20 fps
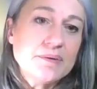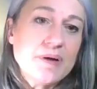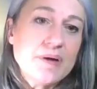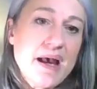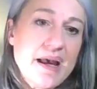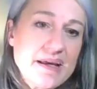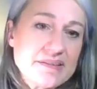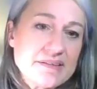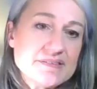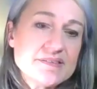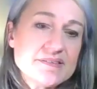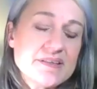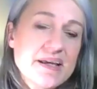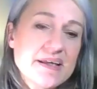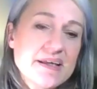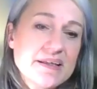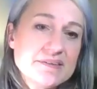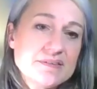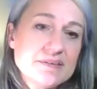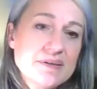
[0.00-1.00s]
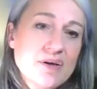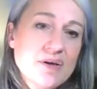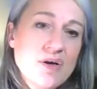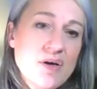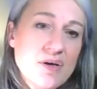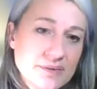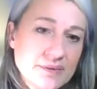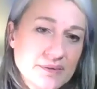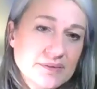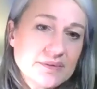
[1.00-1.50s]
who has that
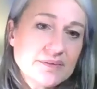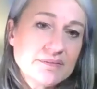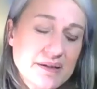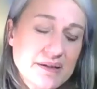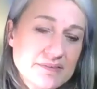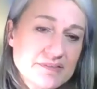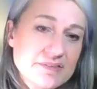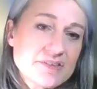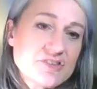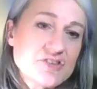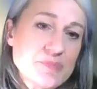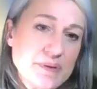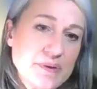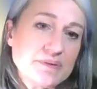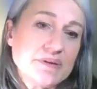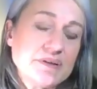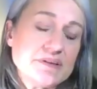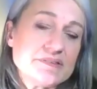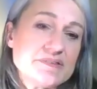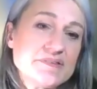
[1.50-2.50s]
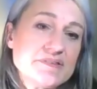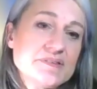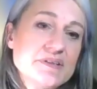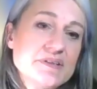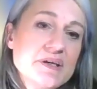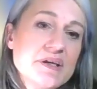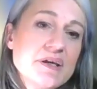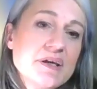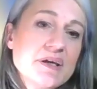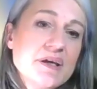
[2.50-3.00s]
on the ground experience,
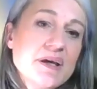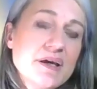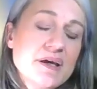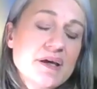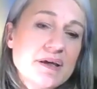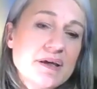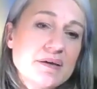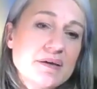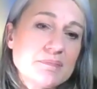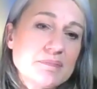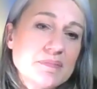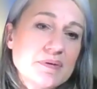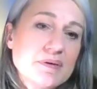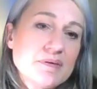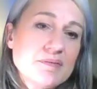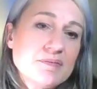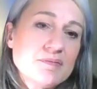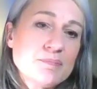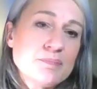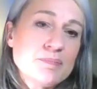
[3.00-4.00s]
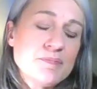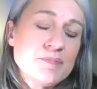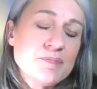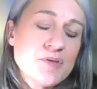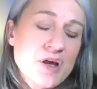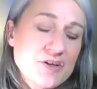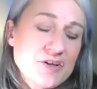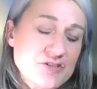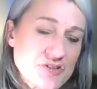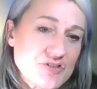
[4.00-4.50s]

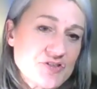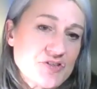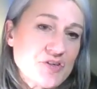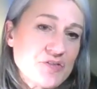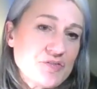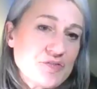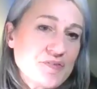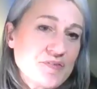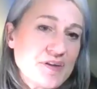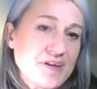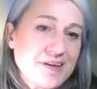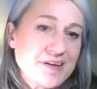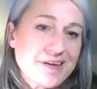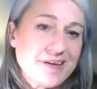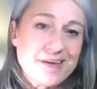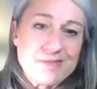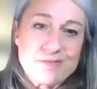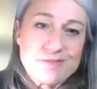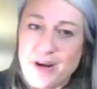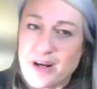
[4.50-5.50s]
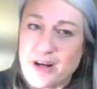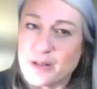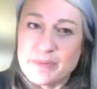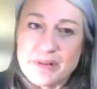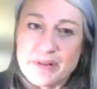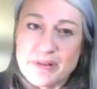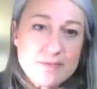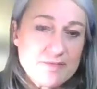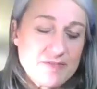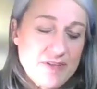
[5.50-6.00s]
not just of the
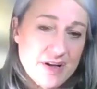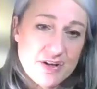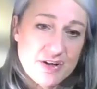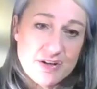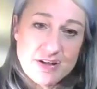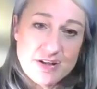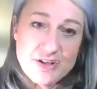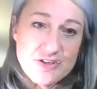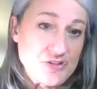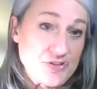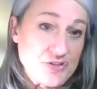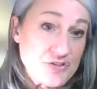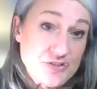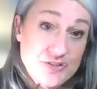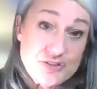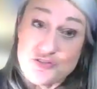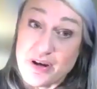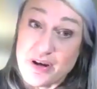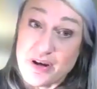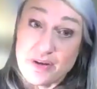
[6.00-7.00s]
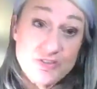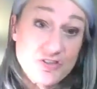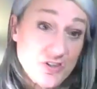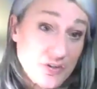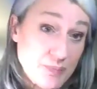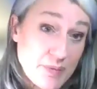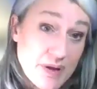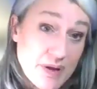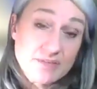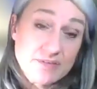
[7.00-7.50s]
environmental issues that drive
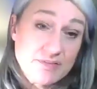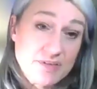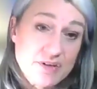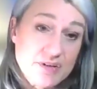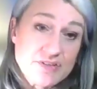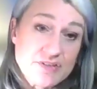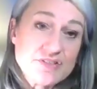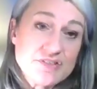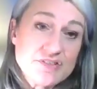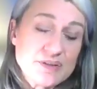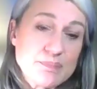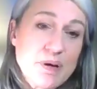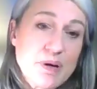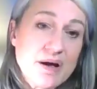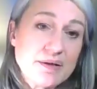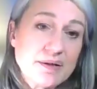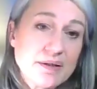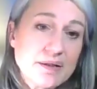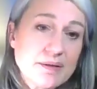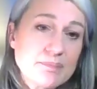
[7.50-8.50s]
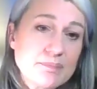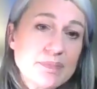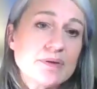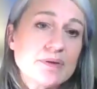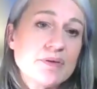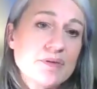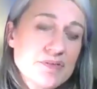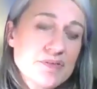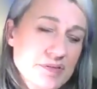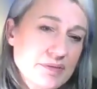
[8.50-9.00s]
so many of us to the party, but
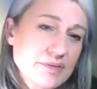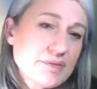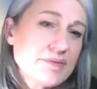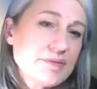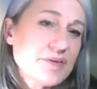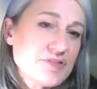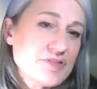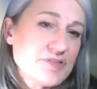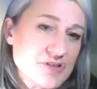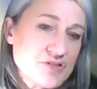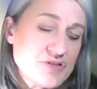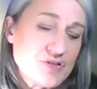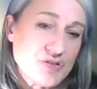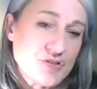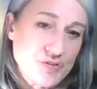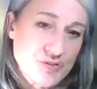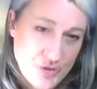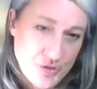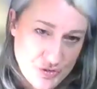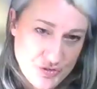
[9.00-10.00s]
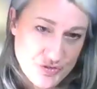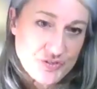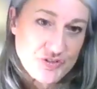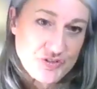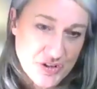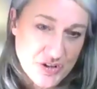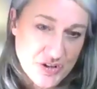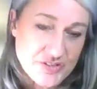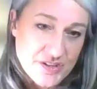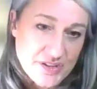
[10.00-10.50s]
also of those issues of social
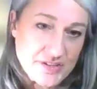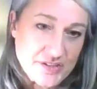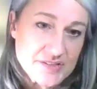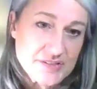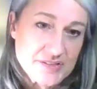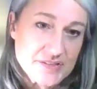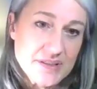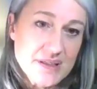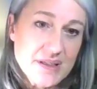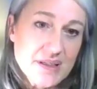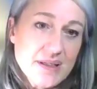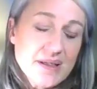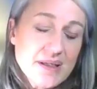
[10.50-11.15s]
justice,